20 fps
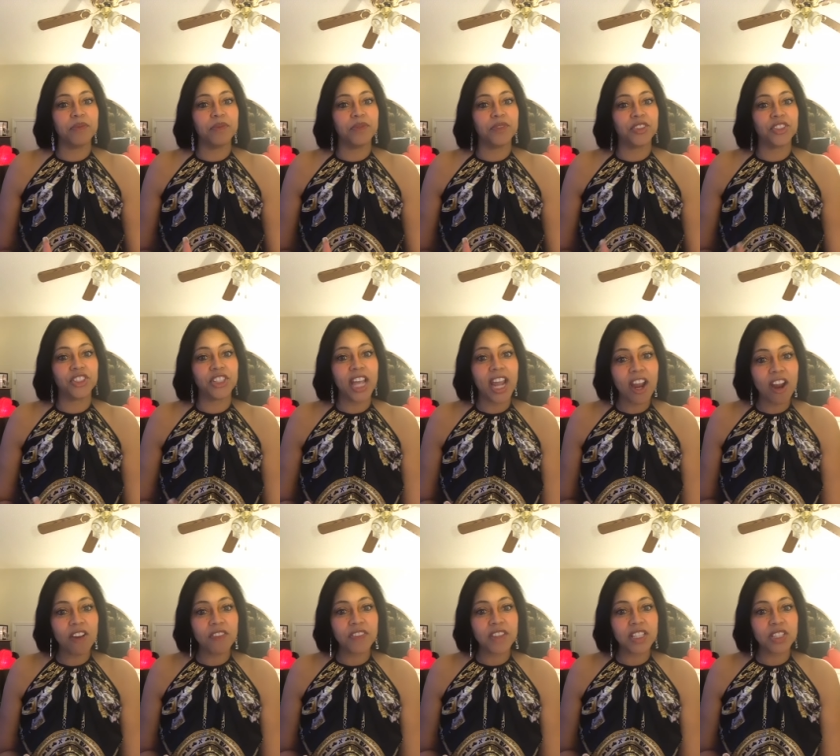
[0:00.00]

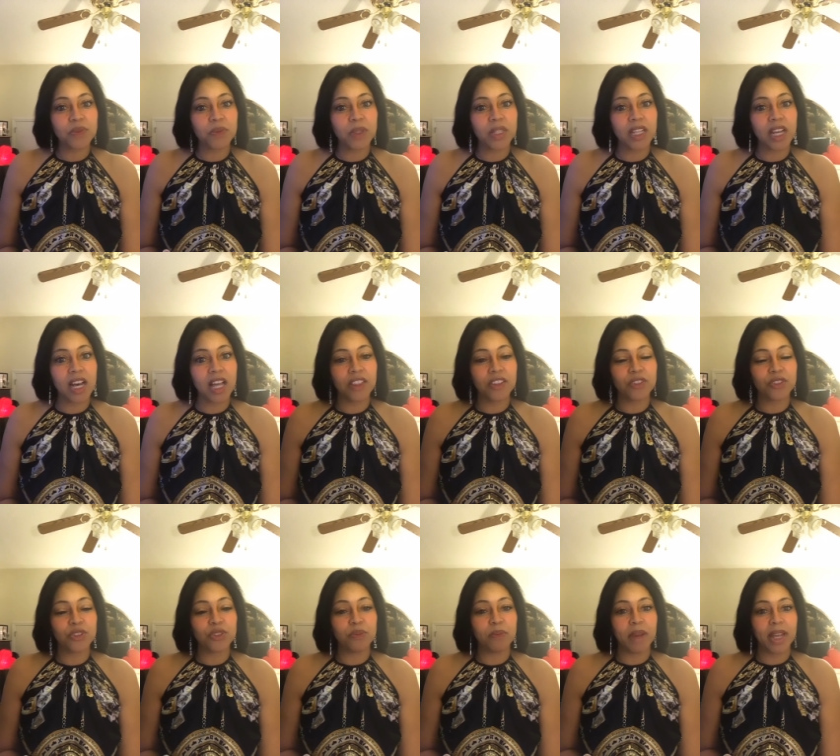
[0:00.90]
share this with others
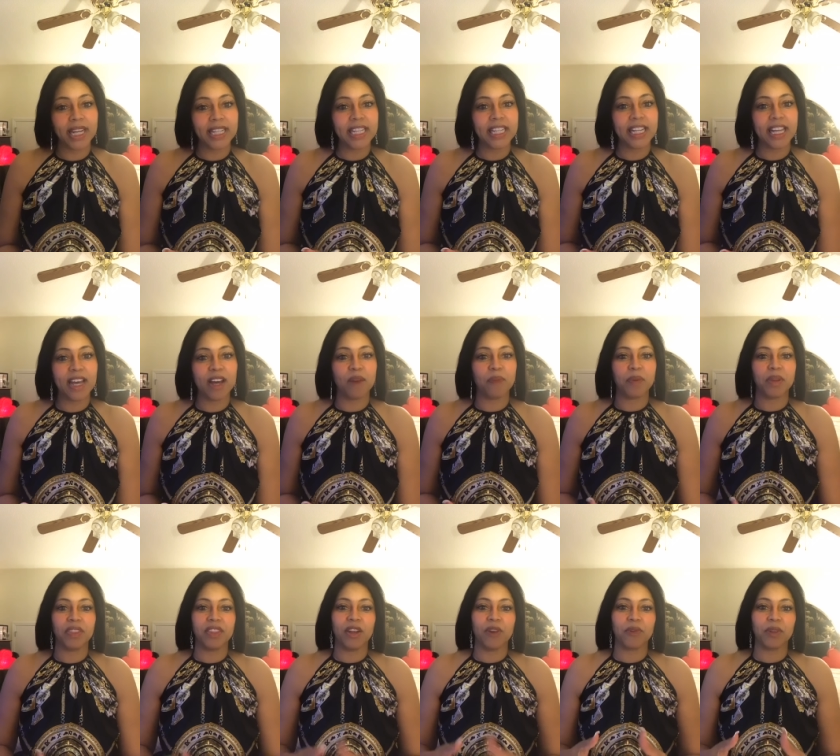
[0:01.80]
who may need help
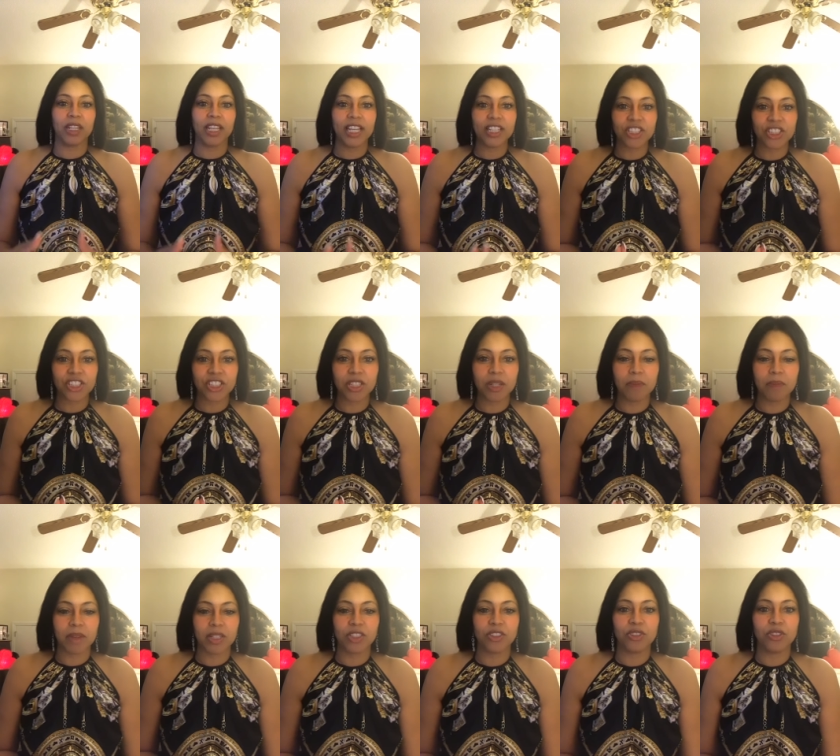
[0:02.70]
in their relationship.
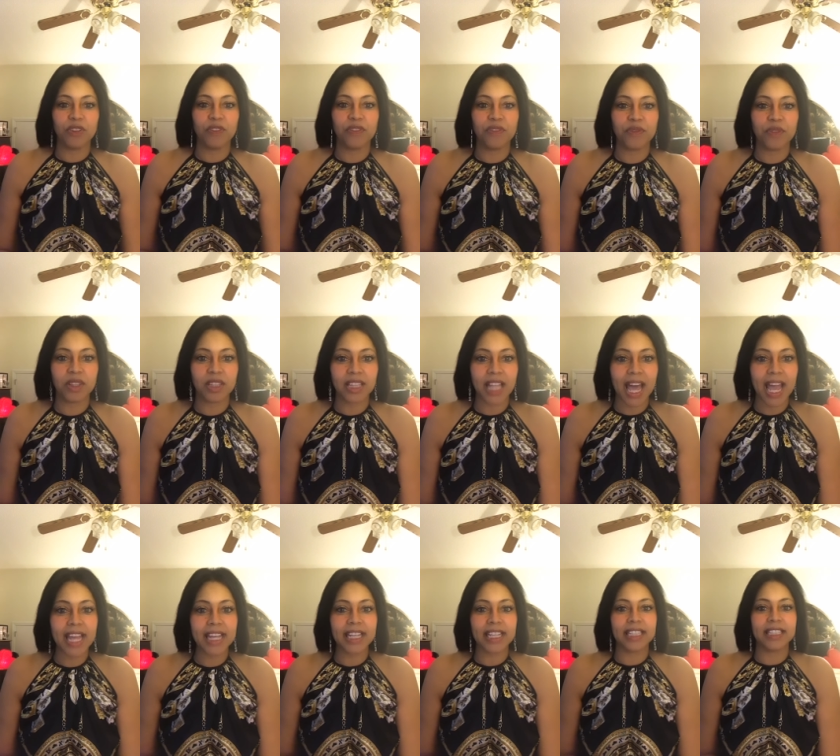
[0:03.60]
Make sure you
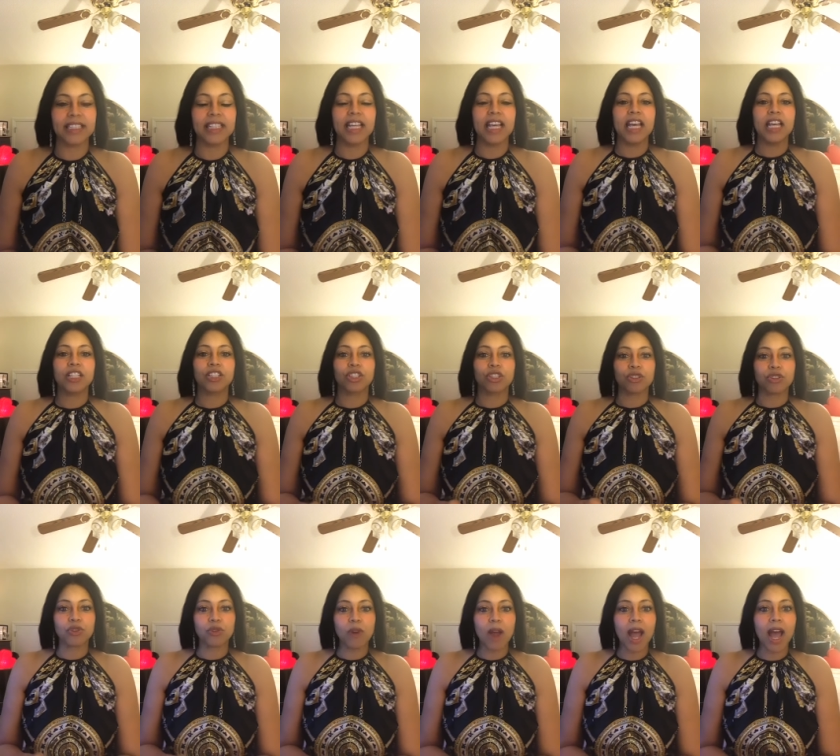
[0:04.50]
like and
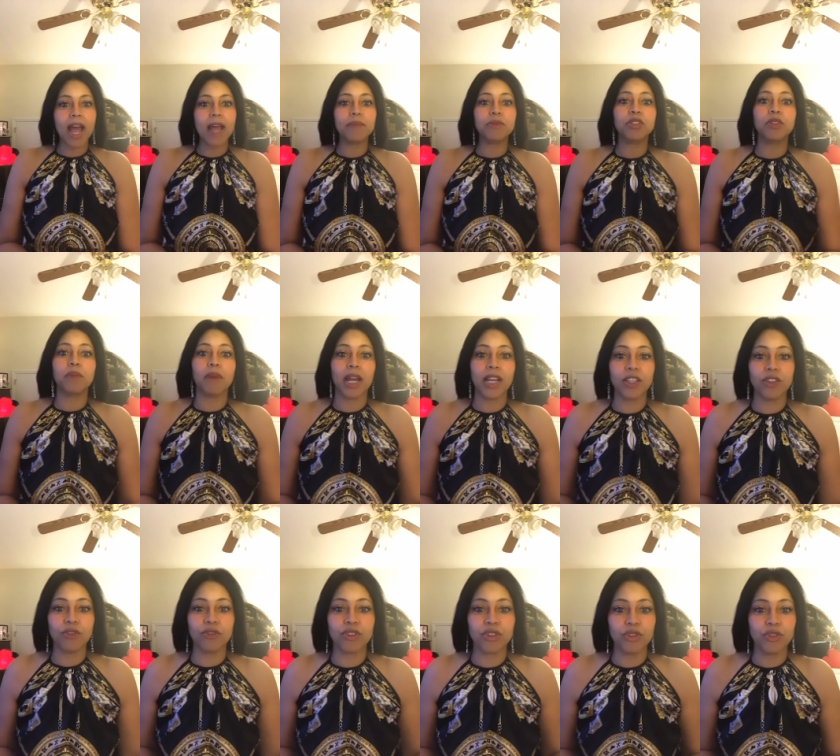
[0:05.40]
subscribe to my
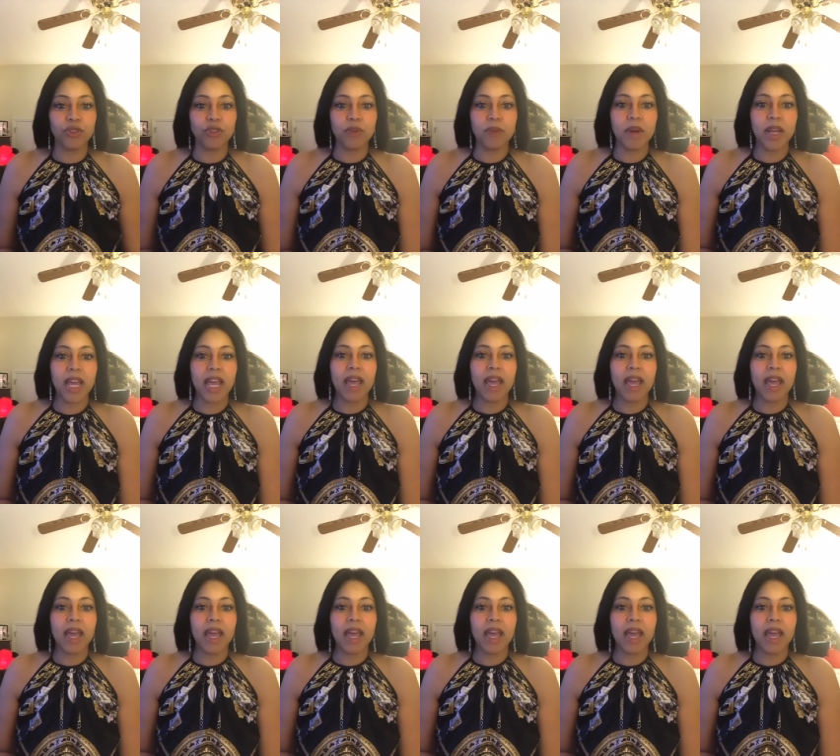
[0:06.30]
YouTube.